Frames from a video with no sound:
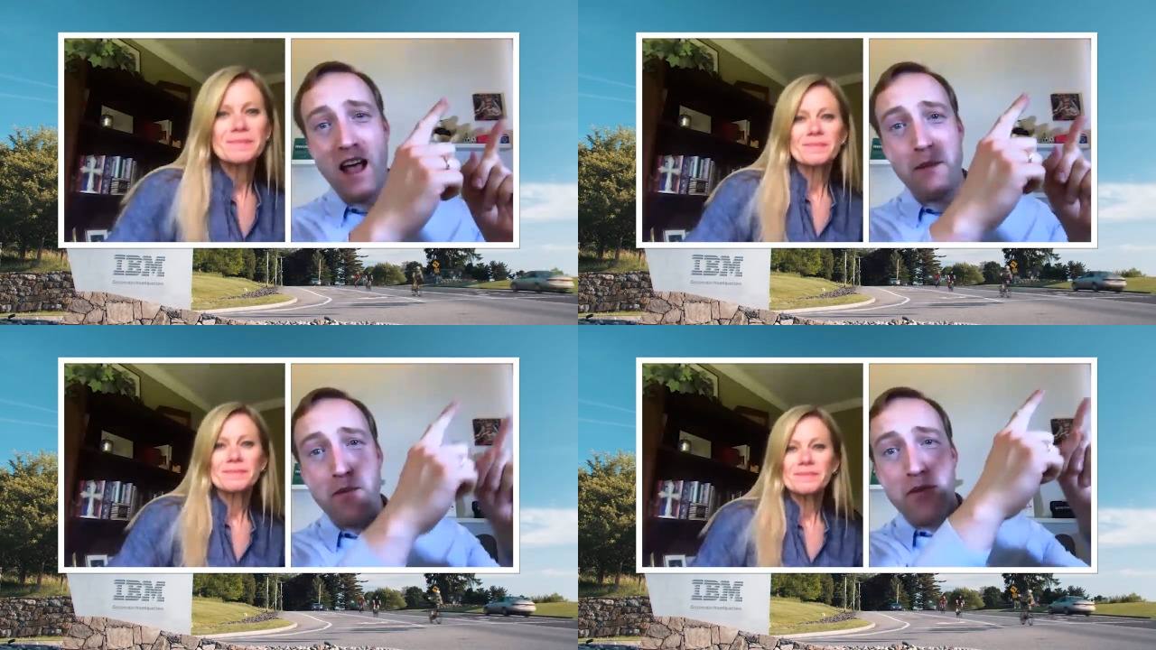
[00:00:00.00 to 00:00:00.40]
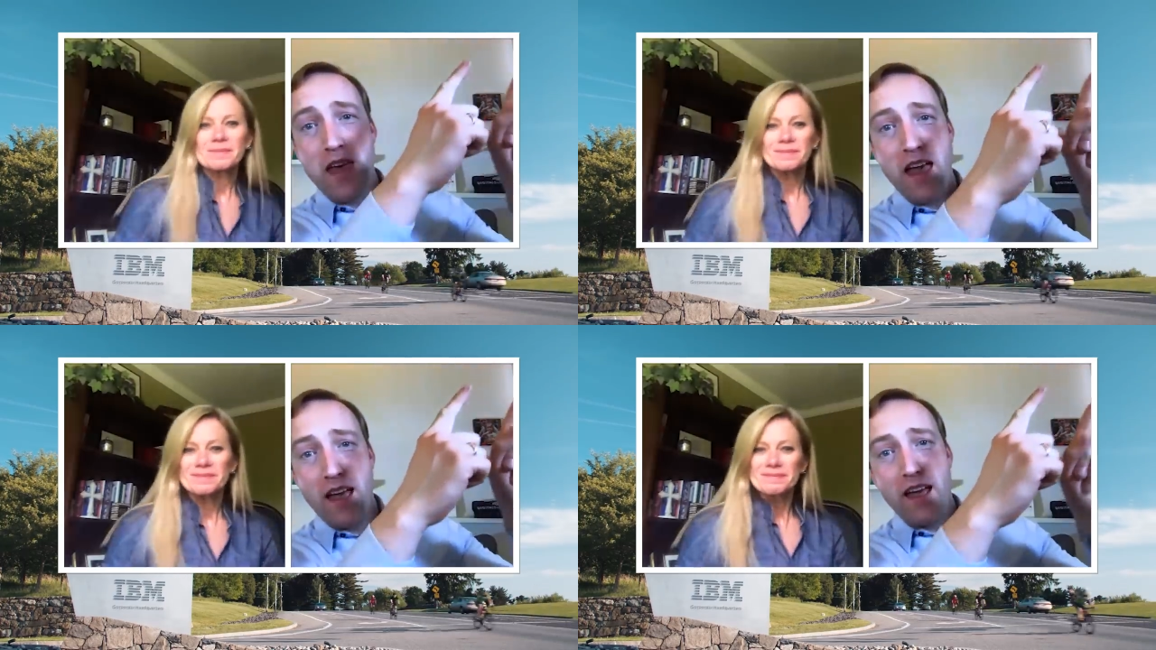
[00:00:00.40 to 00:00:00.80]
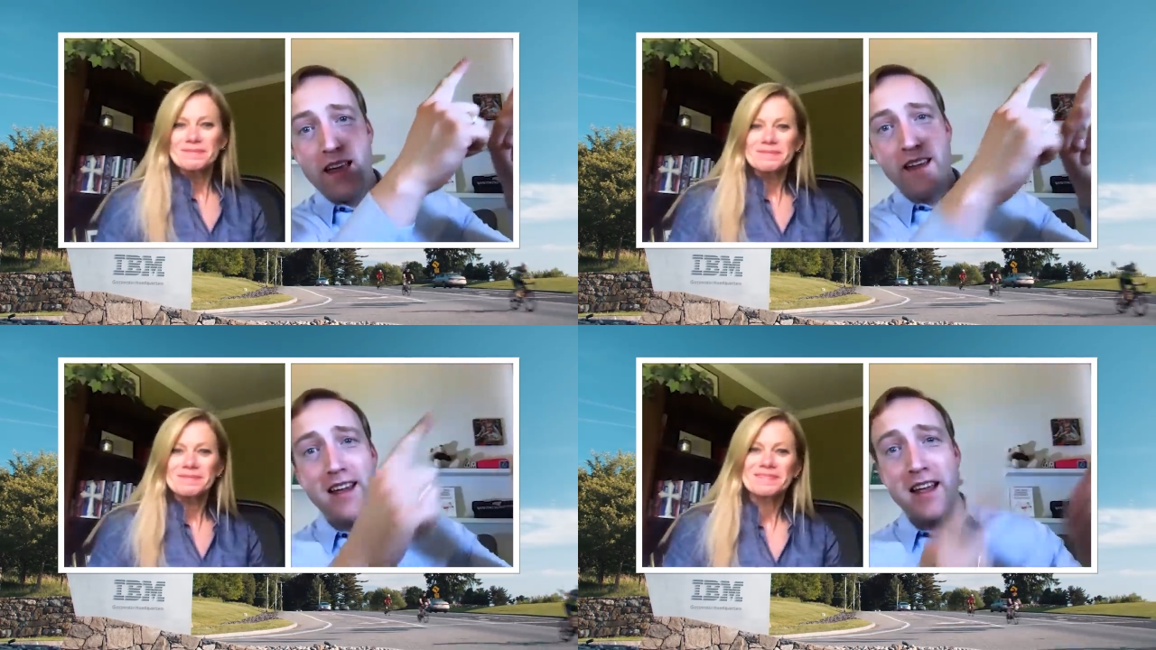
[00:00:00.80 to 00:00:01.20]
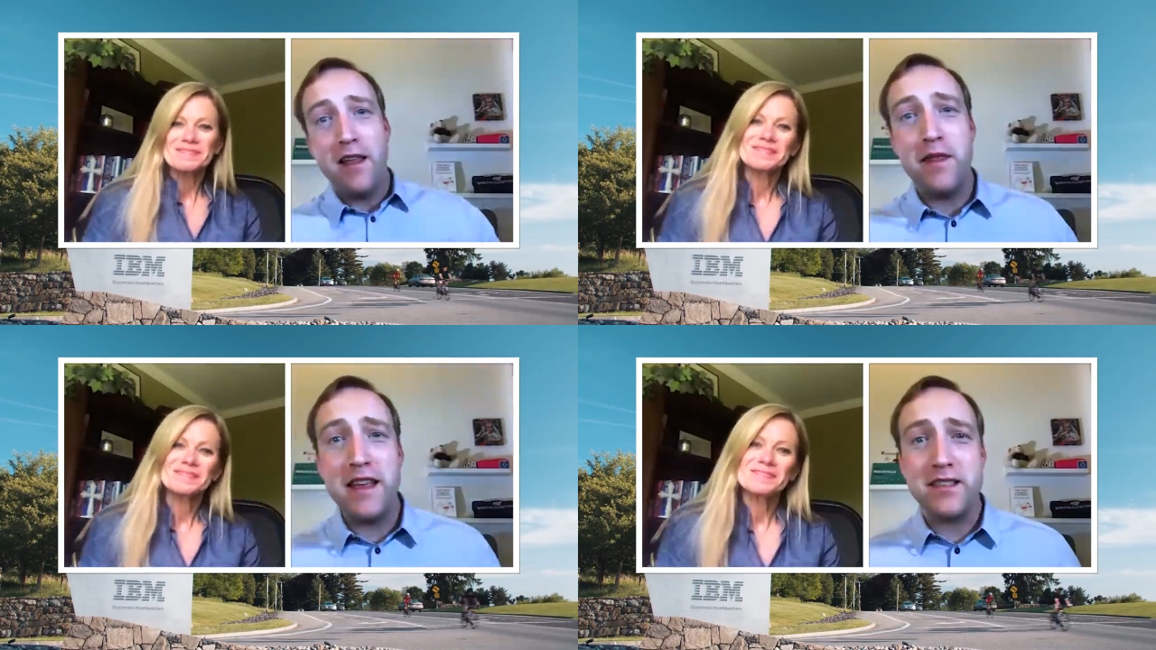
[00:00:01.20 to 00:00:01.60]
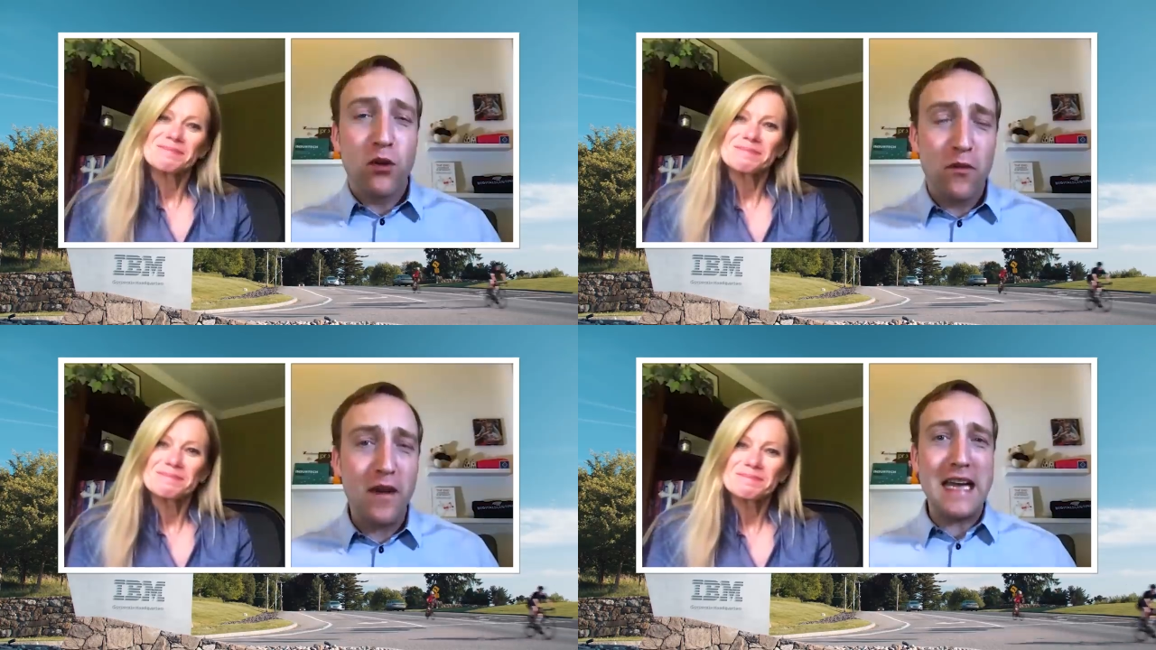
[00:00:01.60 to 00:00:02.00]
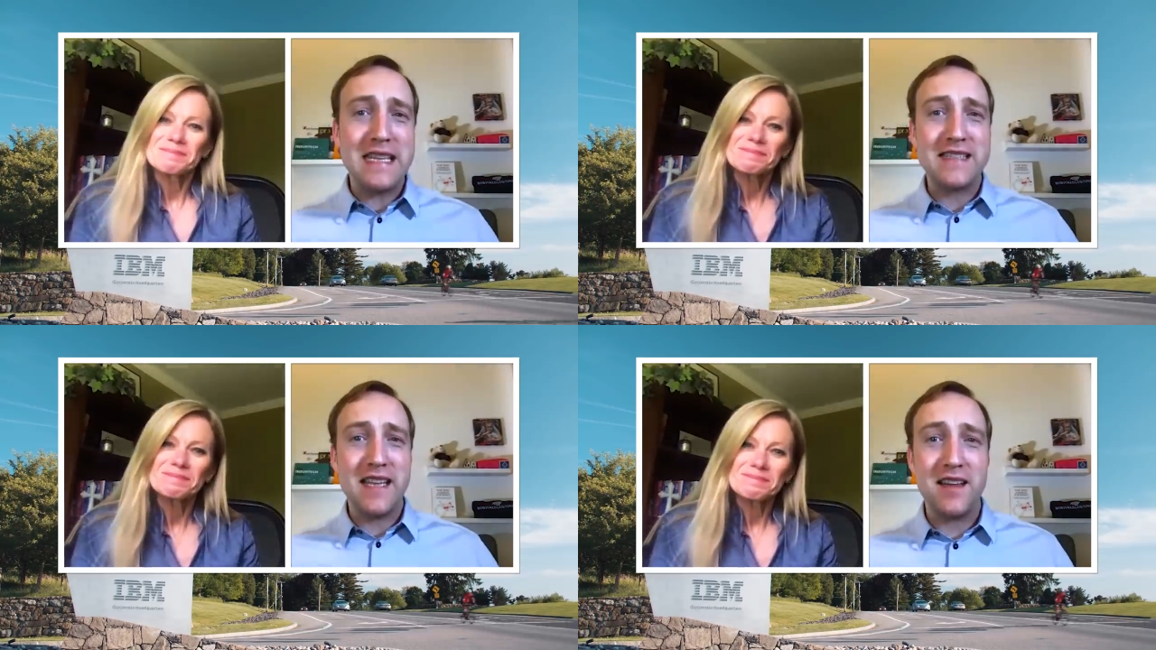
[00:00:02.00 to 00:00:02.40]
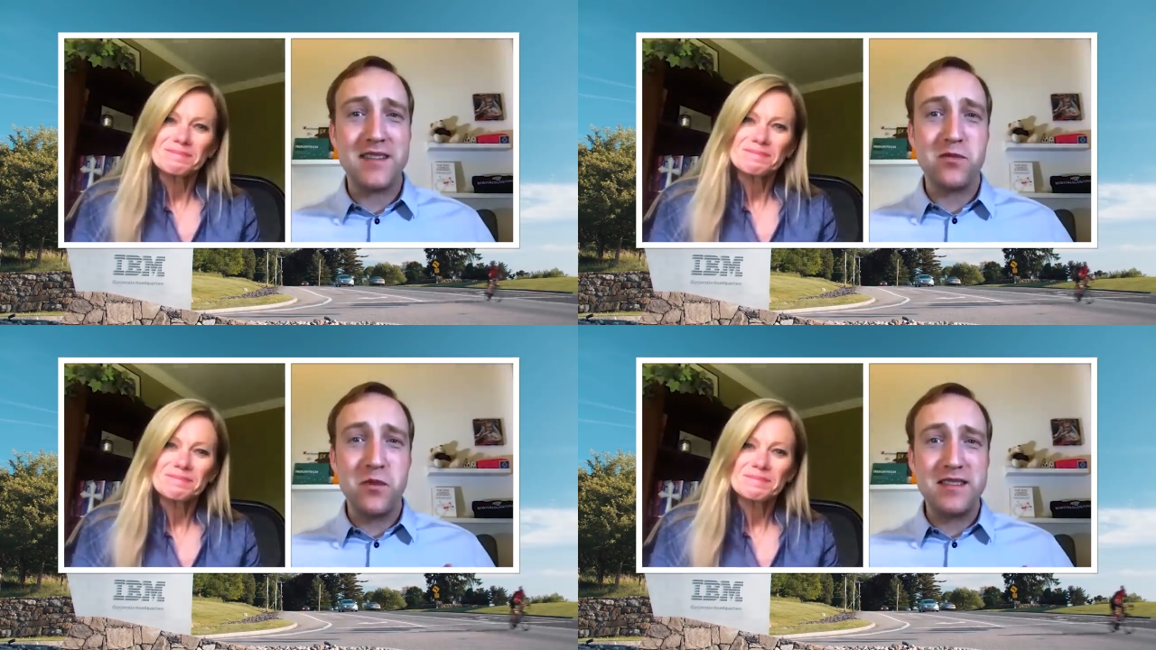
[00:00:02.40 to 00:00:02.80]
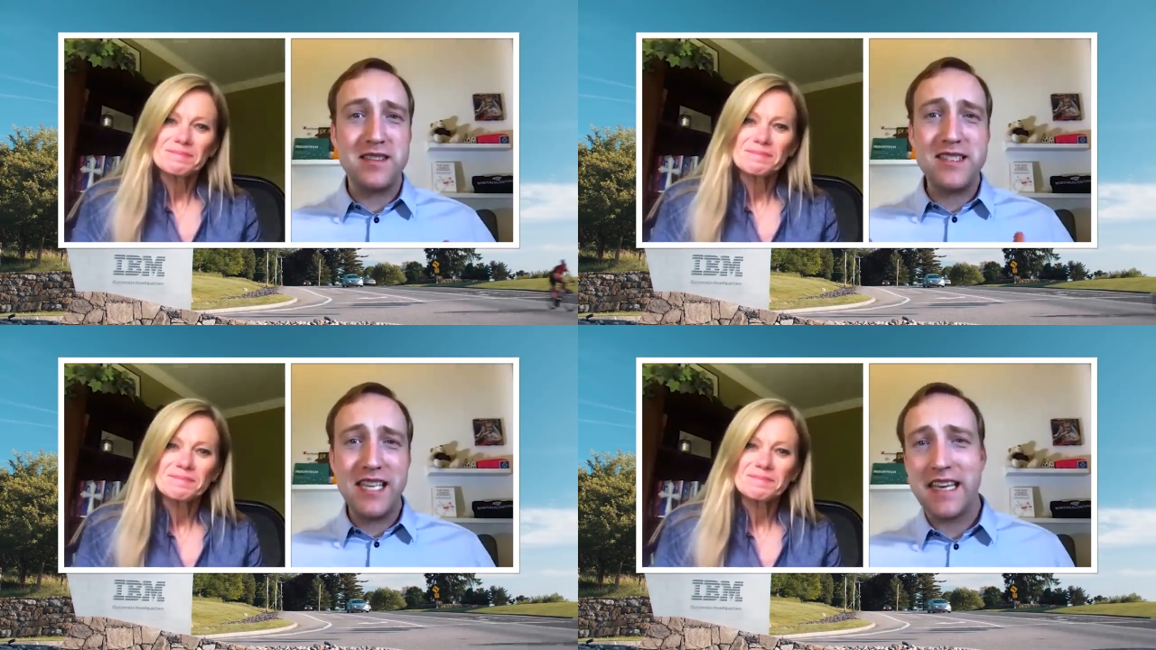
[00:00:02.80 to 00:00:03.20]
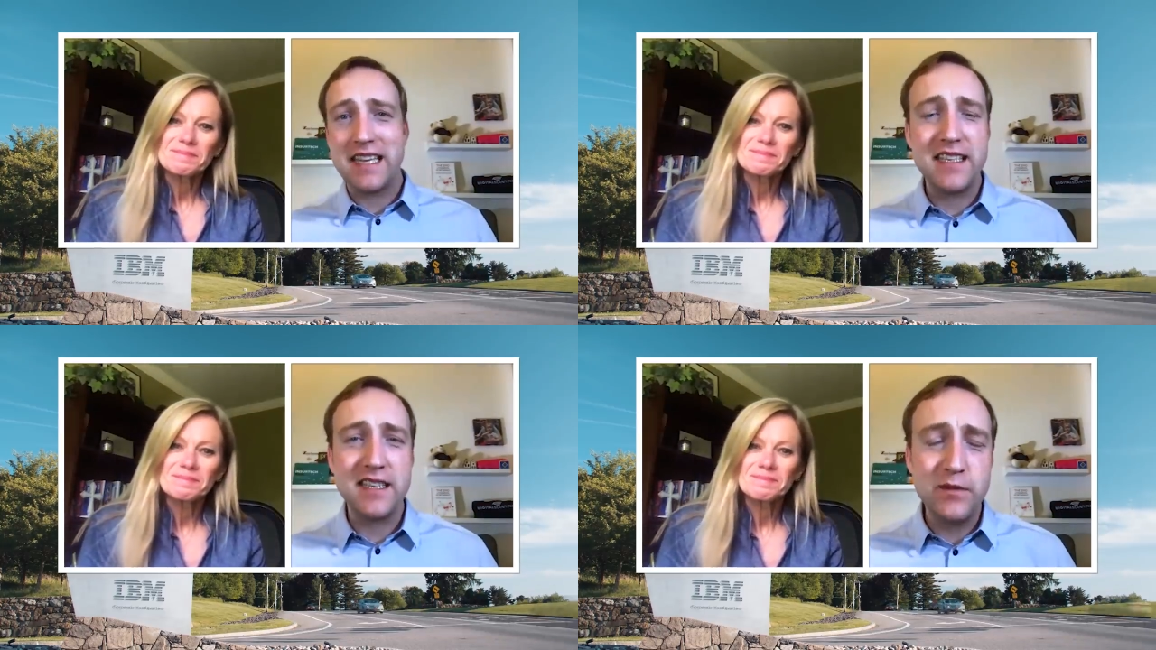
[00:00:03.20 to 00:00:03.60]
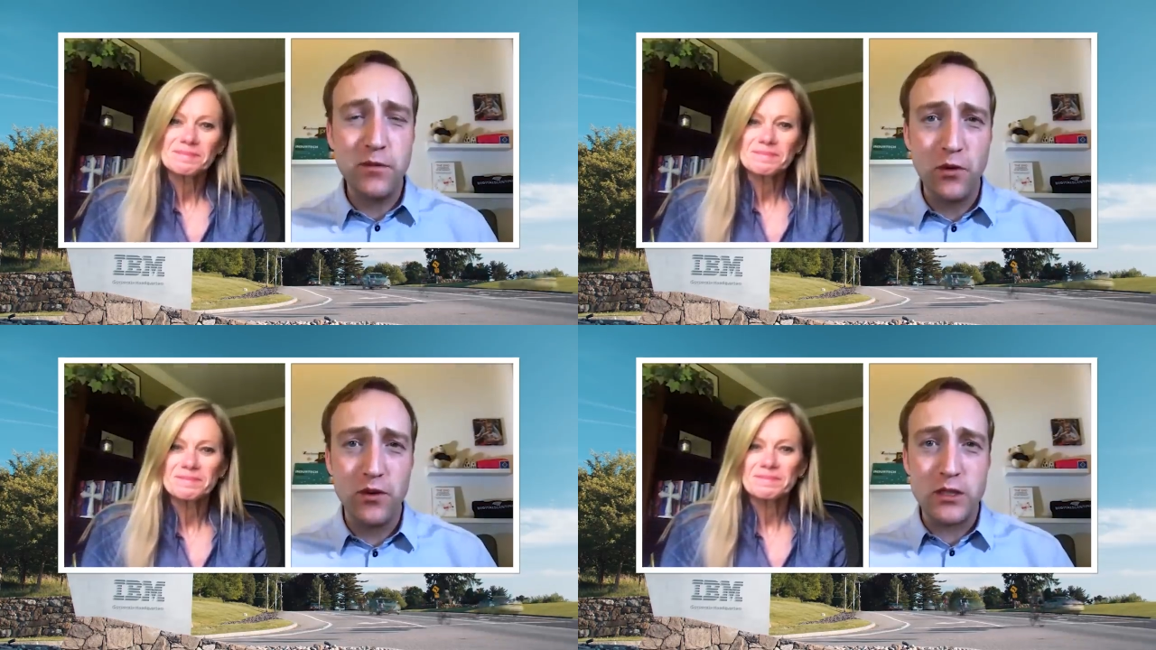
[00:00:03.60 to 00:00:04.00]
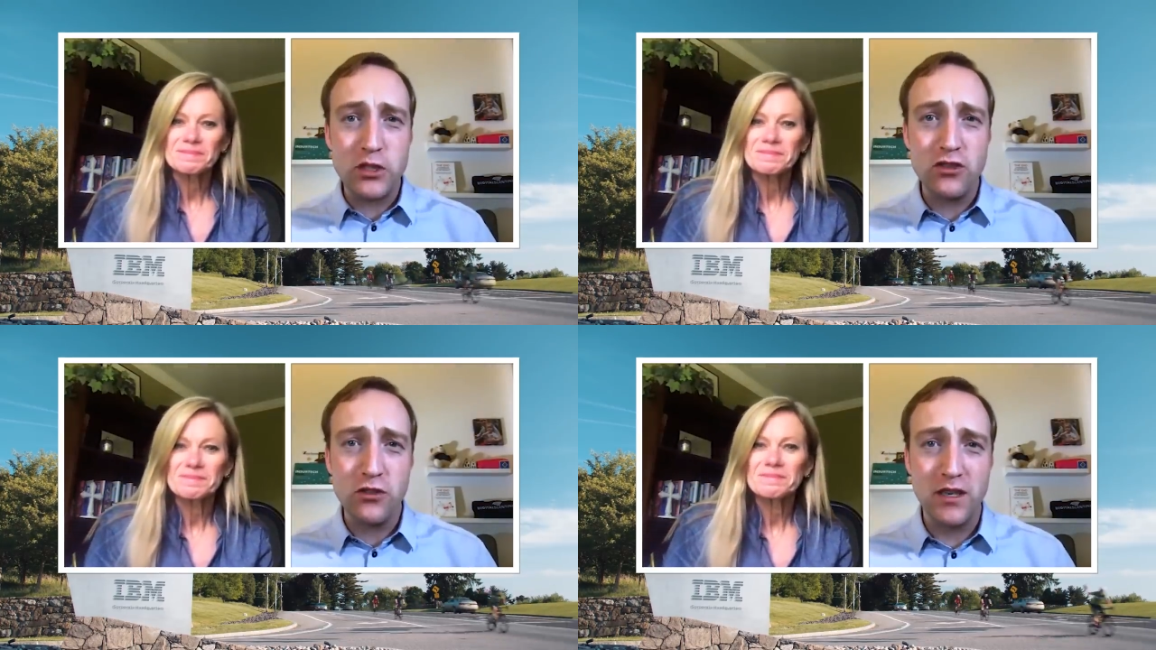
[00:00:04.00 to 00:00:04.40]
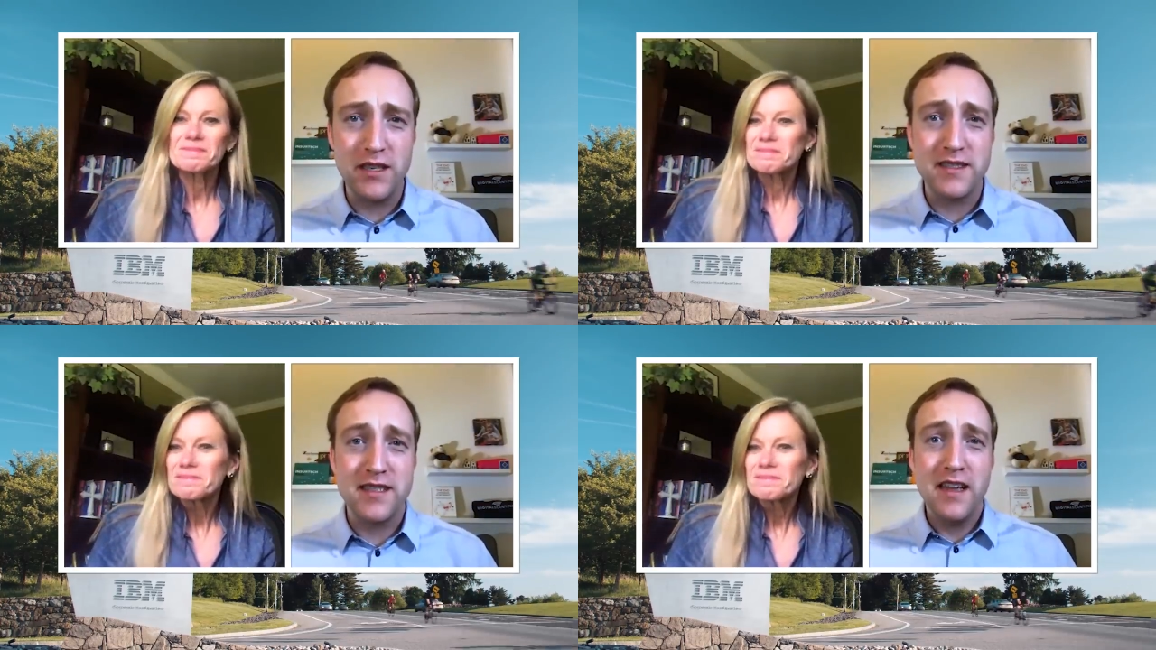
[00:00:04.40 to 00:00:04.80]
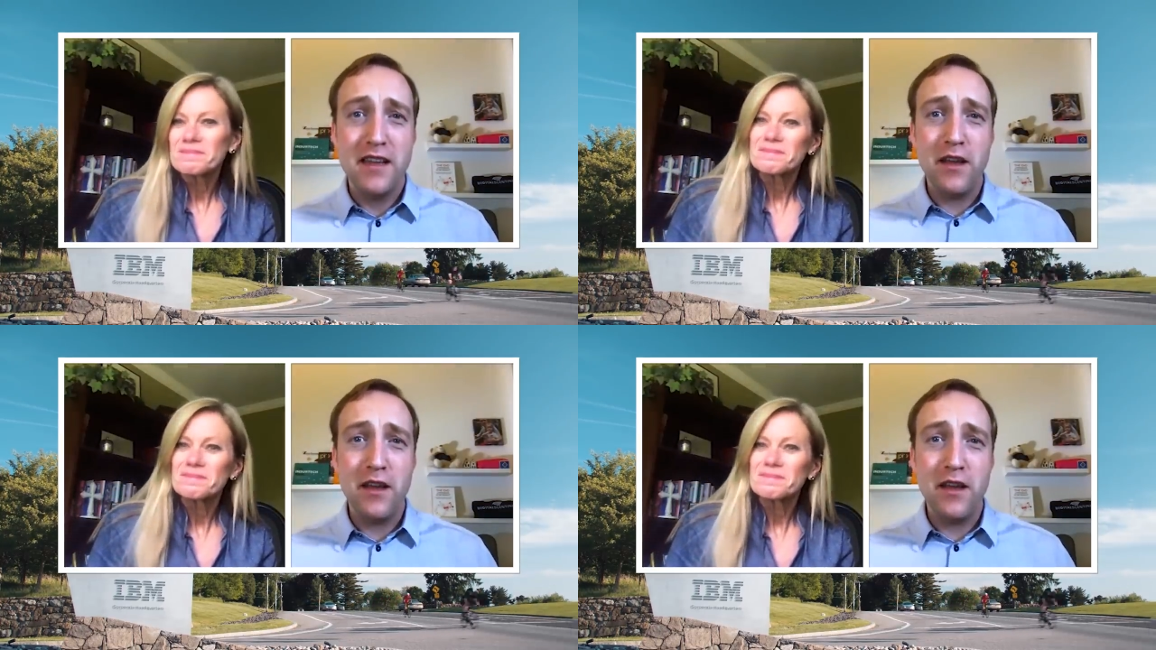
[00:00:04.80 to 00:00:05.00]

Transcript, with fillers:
Speaker 1: up there that provides us with tactics for insurers